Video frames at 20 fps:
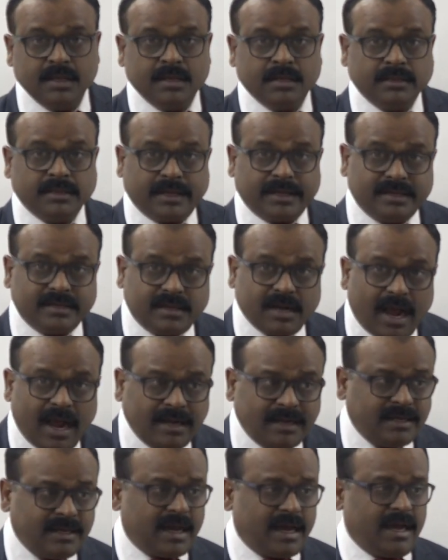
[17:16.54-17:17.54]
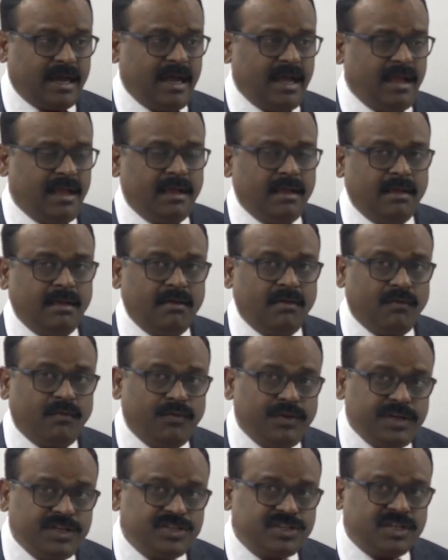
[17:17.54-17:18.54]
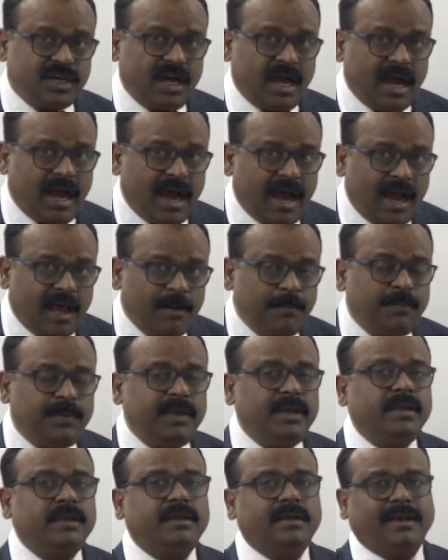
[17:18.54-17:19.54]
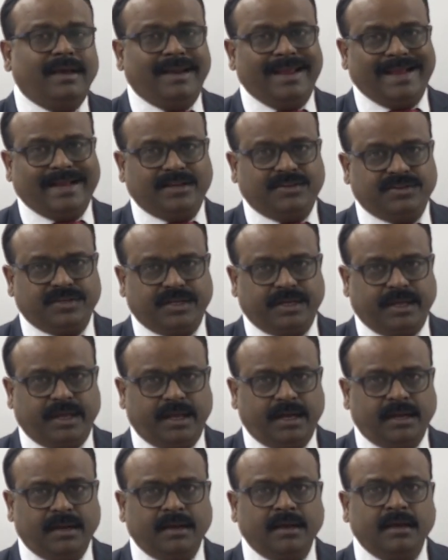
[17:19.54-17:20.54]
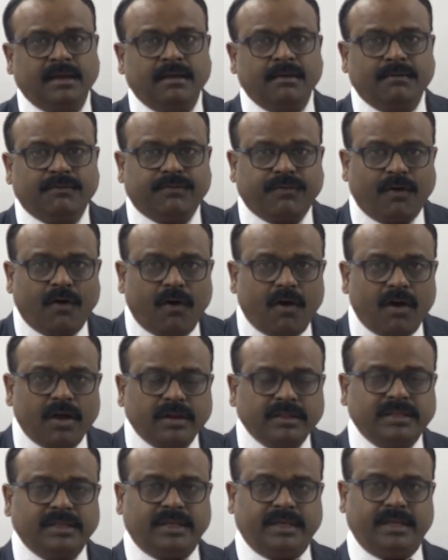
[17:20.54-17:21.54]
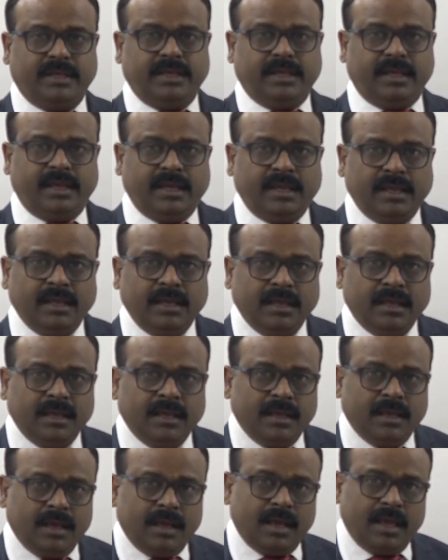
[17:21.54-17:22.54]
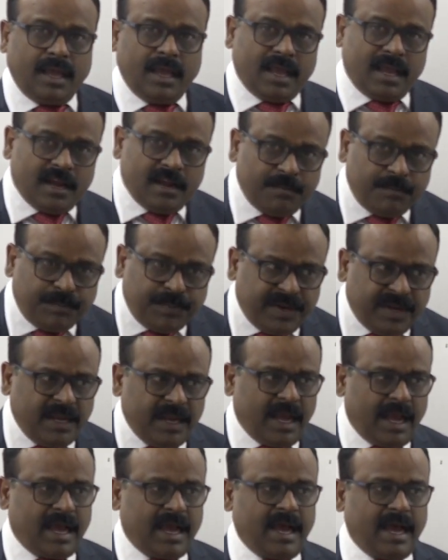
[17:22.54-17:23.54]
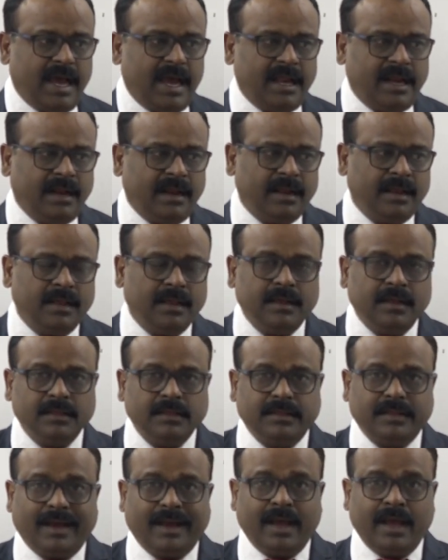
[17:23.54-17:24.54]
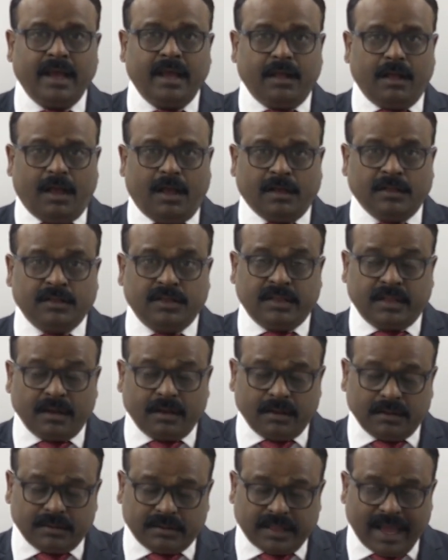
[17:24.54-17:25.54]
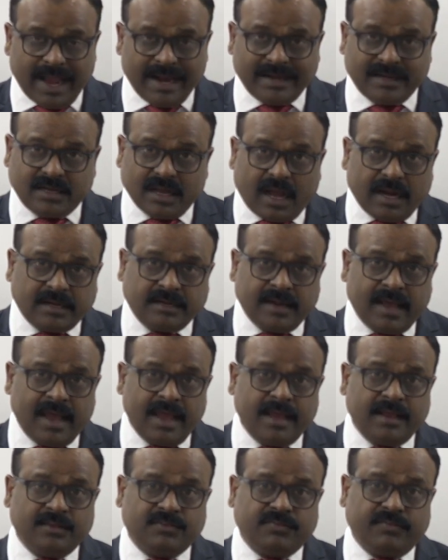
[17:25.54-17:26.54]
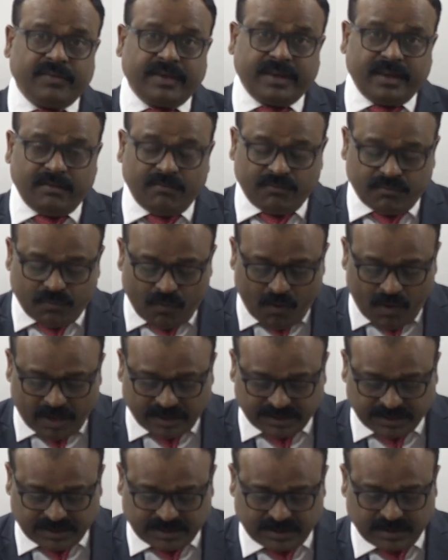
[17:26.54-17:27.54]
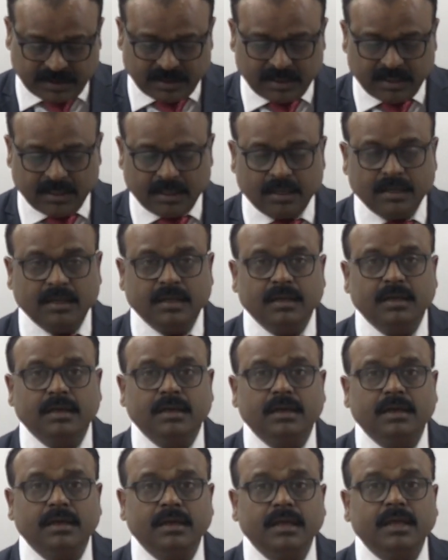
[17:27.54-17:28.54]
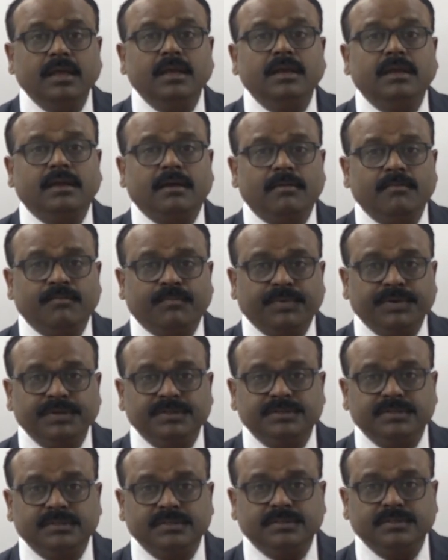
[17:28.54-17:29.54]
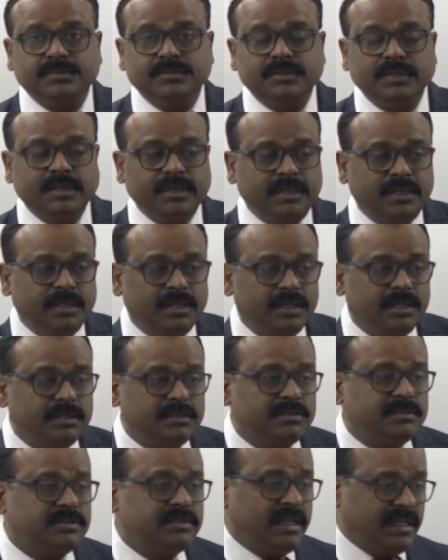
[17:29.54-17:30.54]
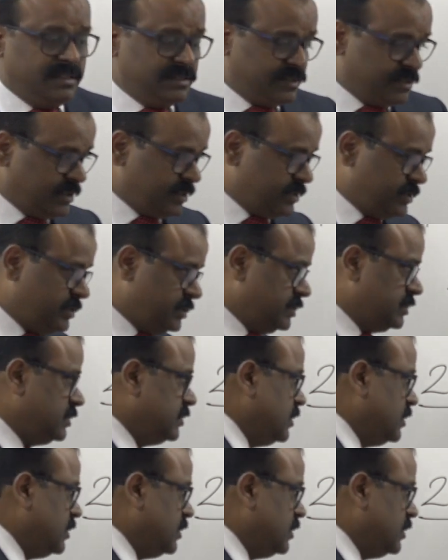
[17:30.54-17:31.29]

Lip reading: the data which are being collected for the NPR, that data is very vast in comparison to the census.